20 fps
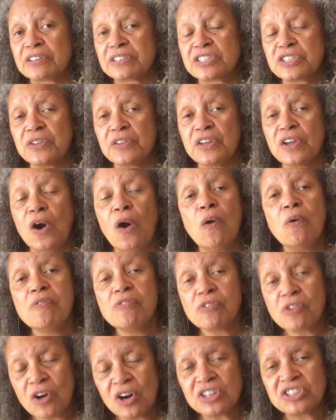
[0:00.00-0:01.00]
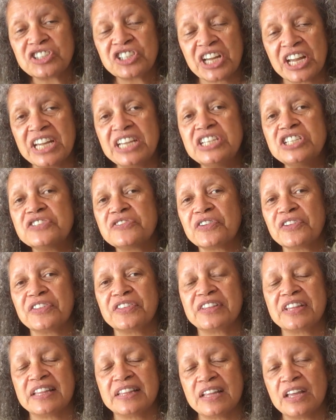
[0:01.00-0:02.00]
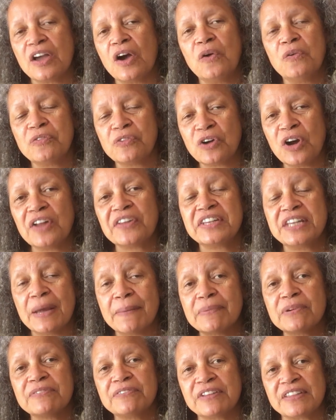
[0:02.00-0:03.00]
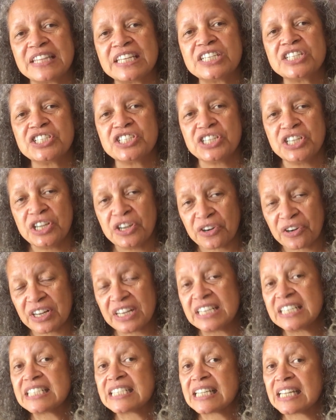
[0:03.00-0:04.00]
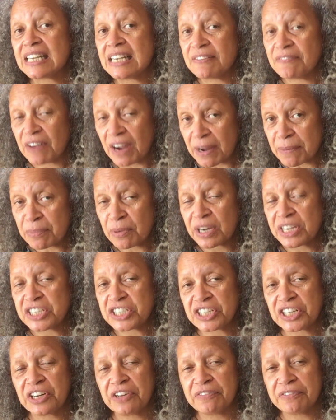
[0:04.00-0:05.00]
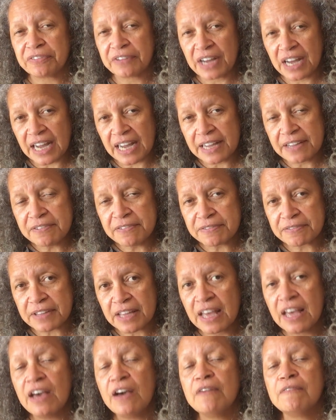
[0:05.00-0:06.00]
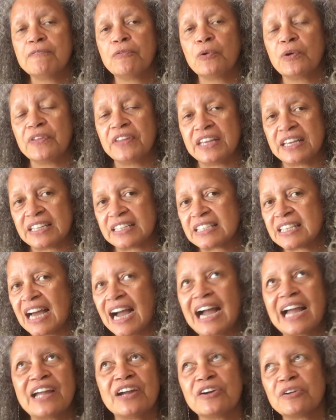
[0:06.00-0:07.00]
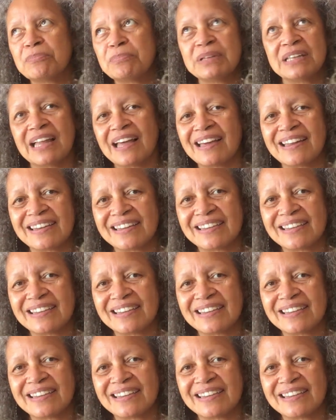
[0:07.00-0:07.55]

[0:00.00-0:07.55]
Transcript: So the overall change for the overall number for this year is the vibration of 5 for the entire planet.